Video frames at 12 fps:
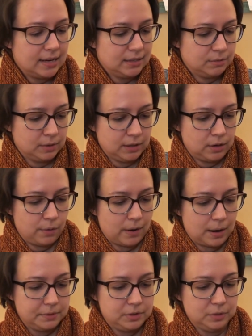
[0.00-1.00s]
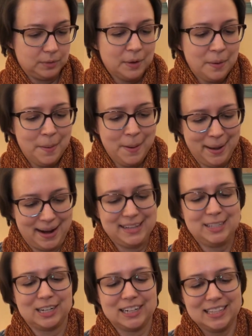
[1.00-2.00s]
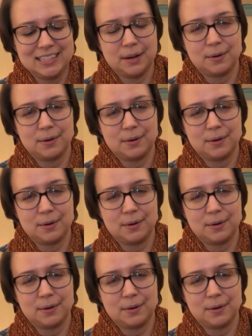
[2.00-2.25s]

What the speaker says: didn't really know what I was doing when I started these.